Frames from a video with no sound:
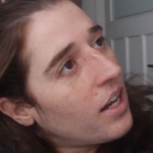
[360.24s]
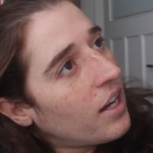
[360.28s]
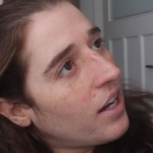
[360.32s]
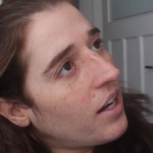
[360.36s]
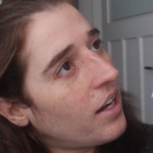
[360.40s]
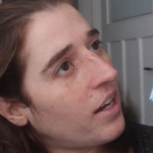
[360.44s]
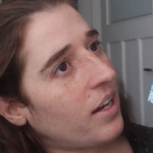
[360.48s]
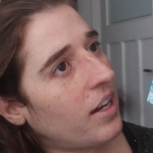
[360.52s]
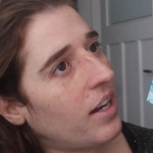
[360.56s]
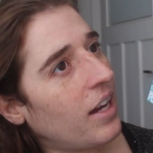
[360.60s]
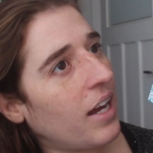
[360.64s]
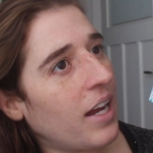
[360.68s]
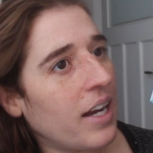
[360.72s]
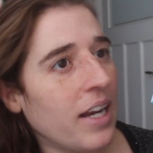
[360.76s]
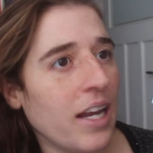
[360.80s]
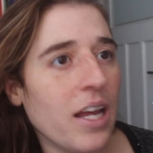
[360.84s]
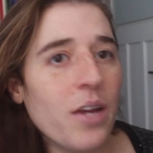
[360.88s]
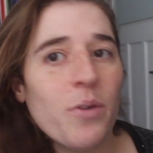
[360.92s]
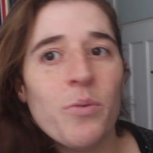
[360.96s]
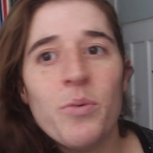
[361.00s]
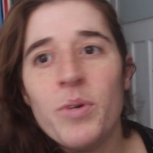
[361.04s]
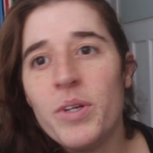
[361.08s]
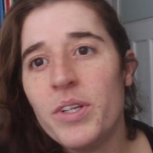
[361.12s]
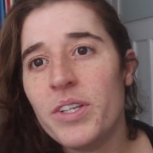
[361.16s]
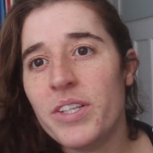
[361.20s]
and
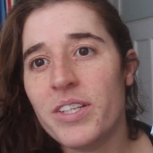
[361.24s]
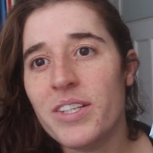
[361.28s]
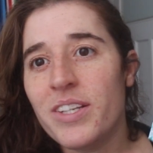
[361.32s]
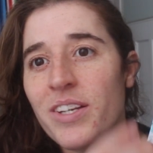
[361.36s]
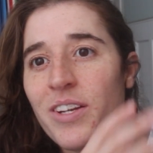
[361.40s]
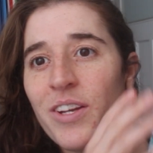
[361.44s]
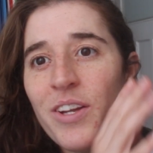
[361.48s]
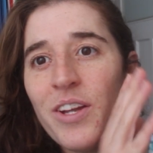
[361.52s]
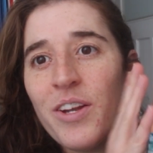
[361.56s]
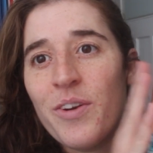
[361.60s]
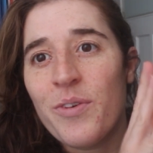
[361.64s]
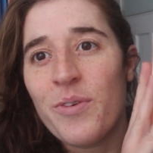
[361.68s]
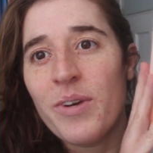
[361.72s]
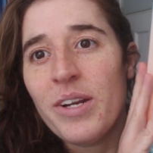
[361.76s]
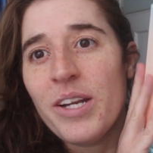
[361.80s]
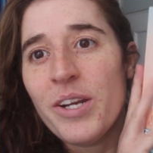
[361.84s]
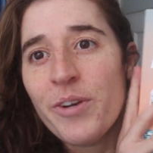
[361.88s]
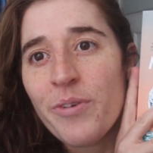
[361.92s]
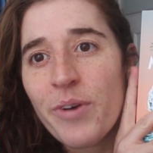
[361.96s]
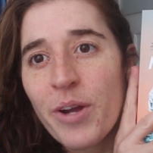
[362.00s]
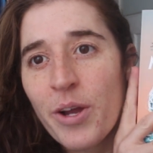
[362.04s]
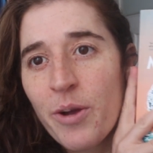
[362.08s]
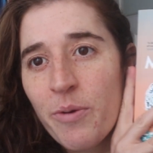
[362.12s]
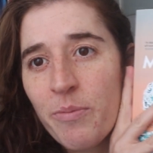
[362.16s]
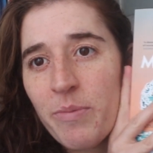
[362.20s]
I would really
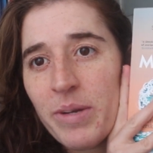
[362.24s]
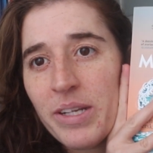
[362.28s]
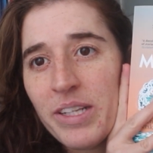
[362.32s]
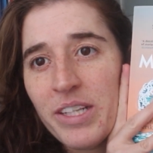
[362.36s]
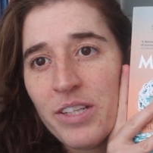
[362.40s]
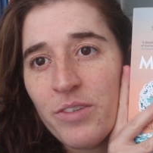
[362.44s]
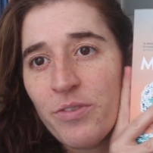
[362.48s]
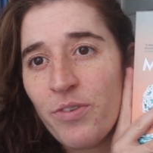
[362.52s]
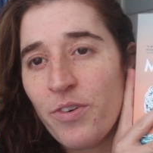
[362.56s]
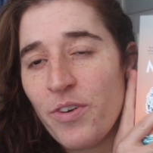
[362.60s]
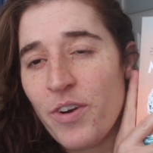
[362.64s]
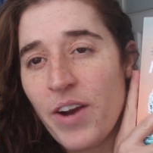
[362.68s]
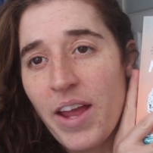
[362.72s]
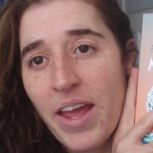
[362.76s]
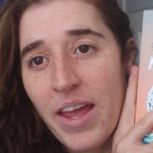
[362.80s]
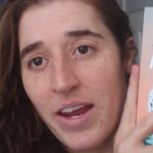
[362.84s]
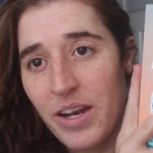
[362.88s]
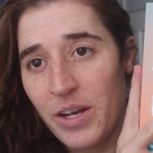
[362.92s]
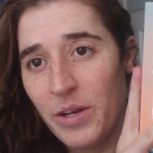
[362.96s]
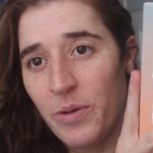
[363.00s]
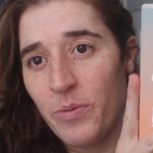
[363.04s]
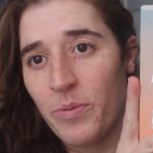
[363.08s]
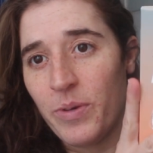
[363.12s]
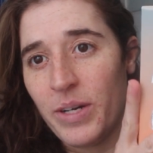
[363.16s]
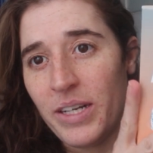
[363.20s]
recommend it for
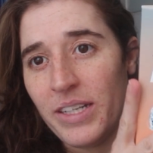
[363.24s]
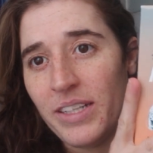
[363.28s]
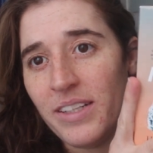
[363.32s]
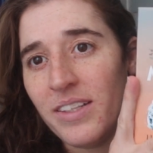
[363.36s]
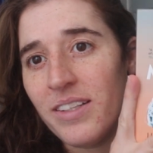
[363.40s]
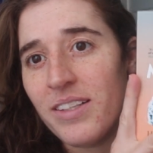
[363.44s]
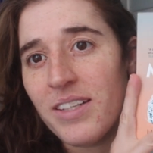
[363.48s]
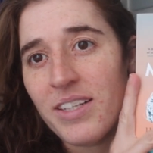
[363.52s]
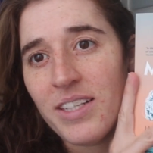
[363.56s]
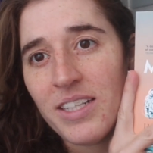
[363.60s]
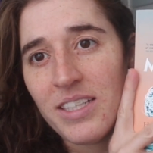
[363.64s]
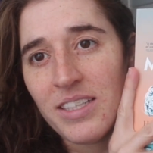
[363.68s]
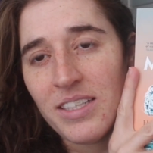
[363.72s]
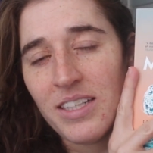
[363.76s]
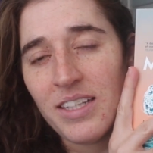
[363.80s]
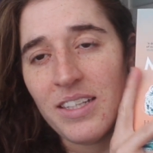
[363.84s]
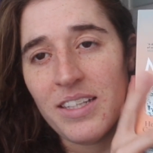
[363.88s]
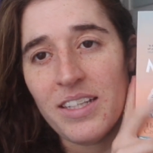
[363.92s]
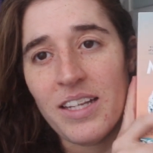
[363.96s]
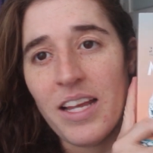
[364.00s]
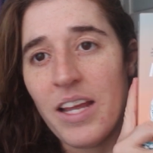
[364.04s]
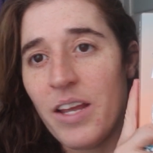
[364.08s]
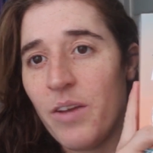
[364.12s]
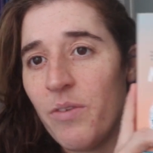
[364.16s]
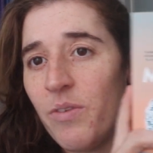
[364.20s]
anyone interested
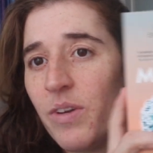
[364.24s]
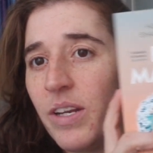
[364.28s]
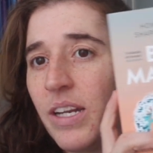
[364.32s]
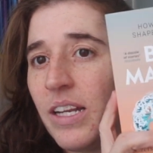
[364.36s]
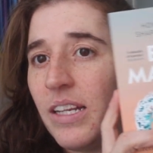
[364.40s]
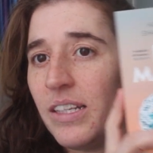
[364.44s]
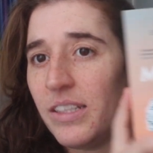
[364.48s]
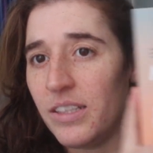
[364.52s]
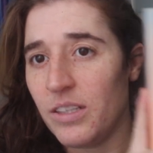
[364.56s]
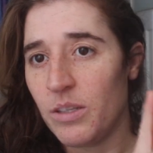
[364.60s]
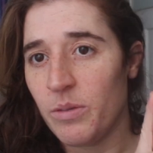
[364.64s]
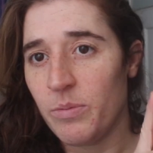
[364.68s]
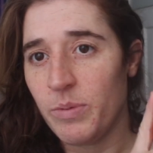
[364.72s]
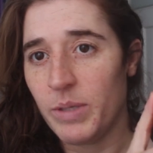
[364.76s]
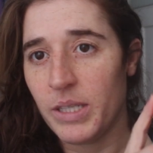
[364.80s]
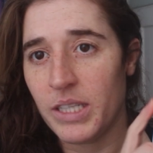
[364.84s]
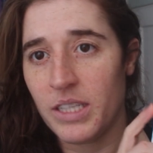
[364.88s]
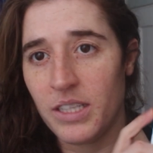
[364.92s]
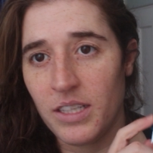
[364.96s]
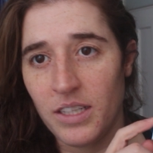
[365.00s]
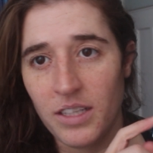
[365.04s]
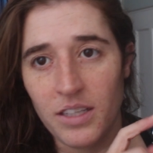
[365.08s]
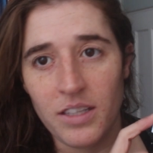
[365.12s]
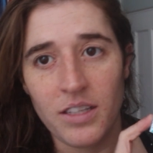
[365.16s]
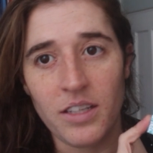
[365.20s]
even a little
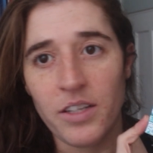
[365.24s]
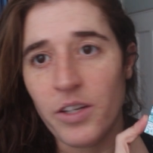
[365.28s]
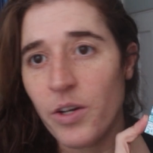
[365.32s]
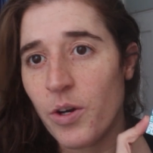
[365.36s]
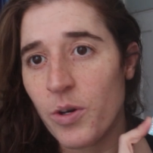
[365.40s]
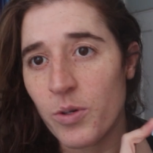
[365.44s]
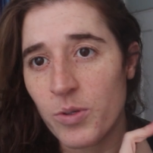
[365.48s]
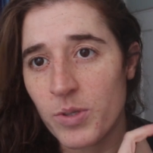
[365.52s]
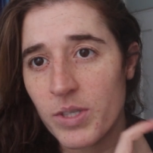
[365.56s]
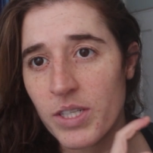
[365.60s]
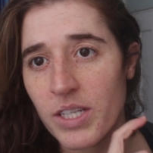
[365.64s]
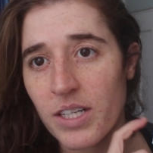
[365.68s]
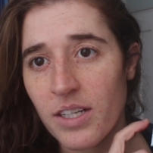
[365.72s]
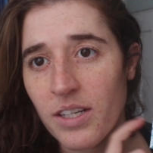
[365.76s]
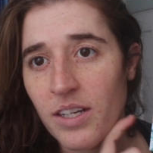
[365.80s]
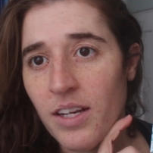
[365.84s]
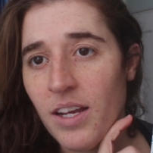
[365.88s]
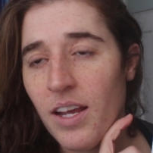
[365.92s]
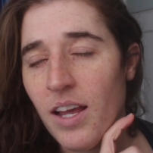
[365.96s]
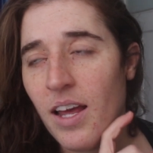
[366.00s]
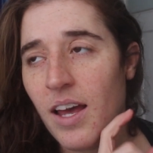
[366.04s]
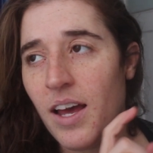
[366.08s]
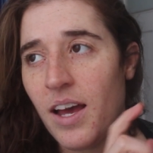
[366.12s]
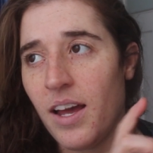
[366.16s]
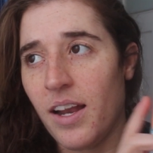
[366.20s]
bit in the ocean
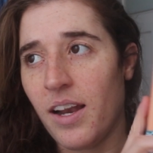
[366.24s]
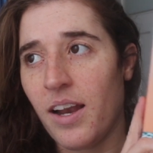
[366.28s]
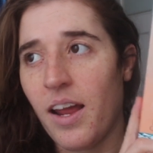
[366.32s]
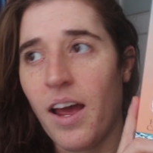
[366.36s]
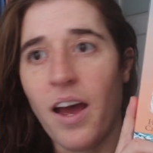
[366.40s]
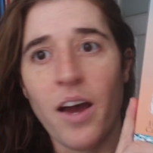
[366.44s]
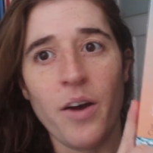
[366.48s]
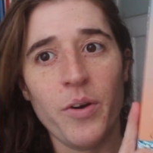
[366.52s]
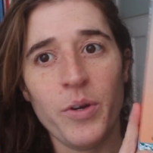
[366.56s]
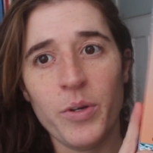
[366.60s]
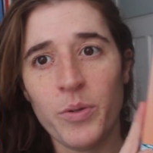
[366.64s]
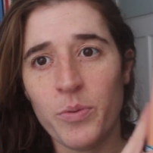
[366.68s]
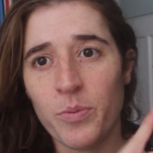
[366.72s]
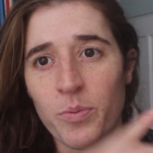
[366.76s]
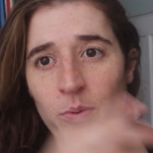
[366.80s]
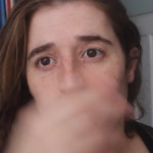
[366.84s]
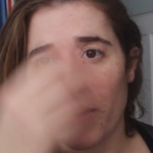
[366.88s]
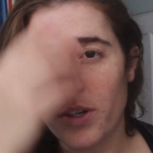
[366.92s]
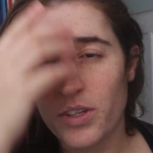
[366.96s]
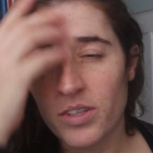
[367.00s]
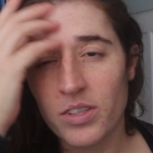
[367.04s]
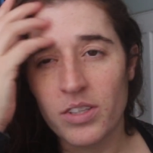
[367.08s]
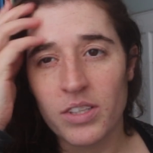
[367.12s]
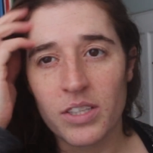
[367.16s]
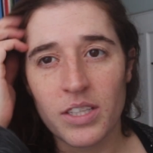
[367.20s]
and how it
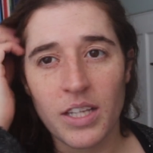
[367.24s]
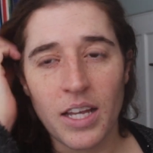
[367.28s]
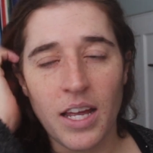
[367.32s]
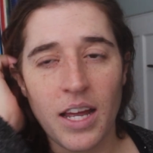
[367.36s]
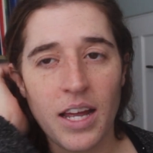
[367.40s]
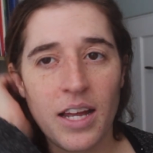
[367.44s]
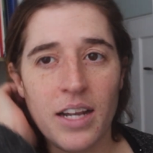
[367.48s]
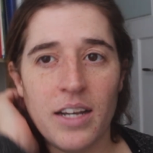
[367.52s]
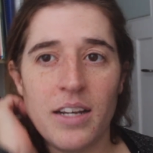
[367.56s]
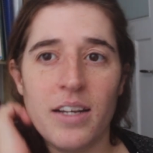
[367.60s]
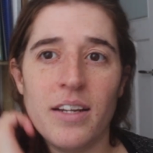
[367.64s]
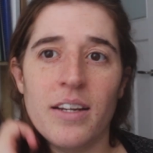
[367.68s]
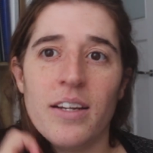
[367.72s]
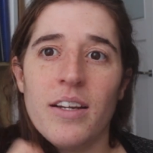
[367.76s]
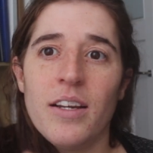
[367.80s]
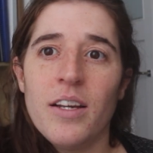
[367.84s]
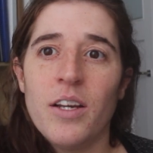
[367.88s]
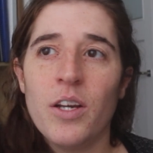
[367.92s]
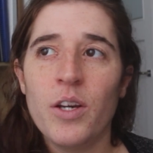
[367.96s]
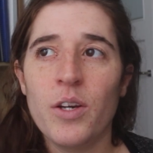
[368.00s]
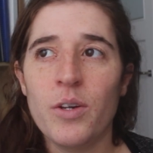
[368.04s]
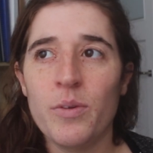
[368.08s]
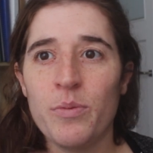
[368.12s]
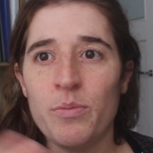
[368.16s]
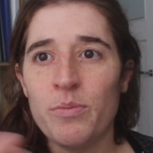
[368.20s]
works and
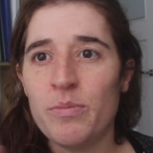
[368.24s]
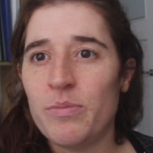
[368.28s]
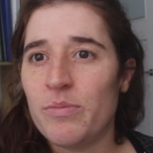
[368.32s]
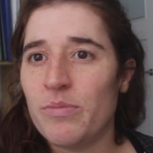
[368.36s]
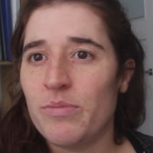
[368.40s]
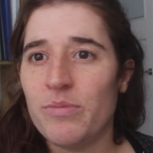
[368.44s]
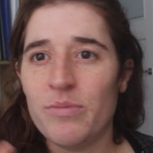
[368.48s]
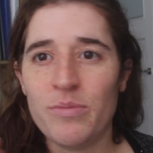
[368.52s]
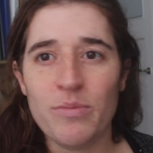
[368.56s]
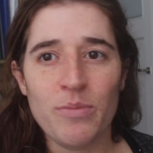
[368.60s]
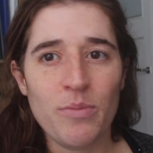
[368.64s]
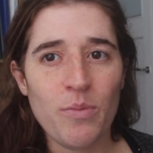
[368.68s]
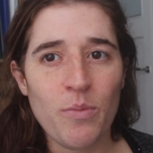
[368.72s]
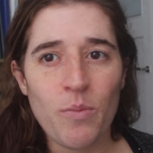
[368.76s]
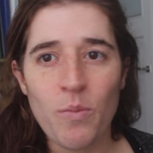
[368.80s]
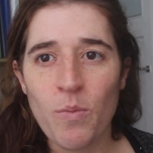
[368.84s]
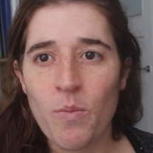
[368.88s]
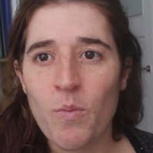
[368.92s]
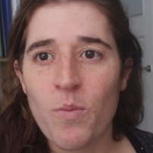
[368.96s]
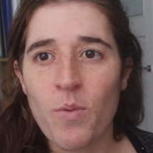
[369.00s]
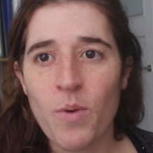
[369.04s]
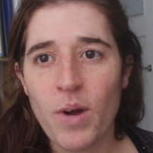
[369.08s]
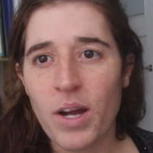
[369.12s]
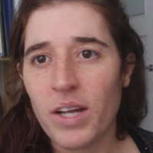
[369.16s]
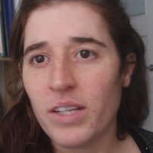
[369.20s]

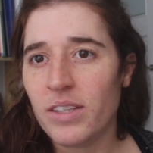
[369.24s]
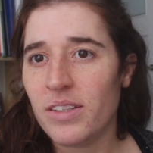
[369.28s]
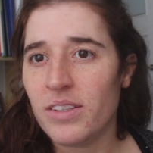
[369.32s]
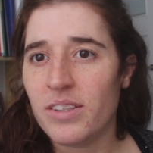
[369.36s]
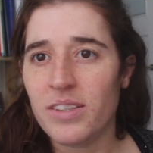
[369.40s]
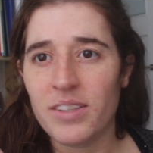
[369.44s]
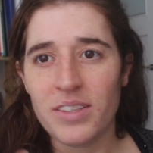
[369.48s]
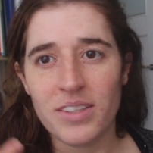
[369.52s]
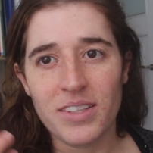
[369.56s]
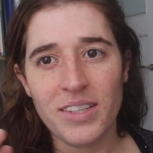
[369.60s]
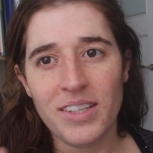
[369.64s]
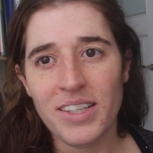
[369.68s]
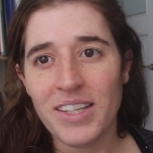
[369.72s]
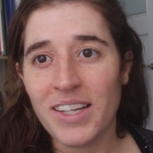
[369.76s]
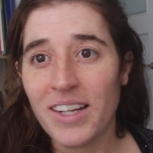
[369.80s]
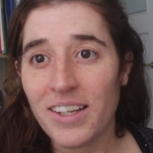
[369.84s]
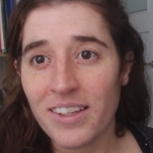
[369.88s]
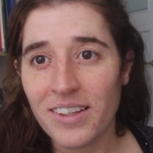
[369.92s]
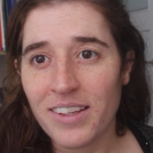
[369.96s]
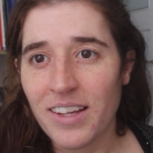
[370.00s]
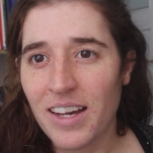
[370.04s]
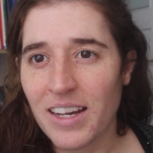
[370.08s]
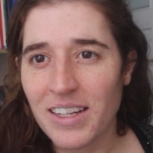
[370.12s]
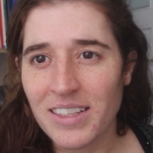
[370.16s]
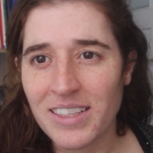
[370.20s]
what
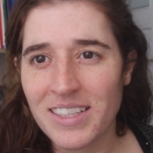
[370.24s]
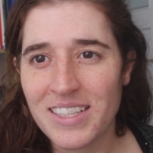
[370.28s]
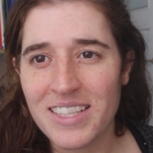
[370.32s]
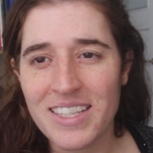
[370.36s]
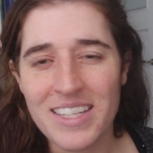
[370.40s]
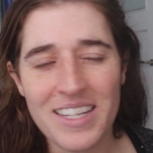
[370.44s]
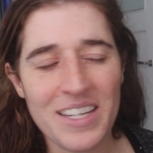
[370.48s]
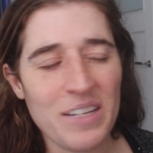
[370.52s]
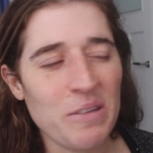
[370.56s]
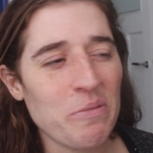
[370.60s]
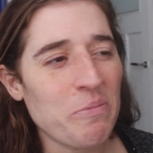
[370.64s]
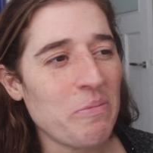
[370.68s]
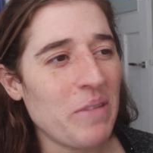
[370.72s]
it does.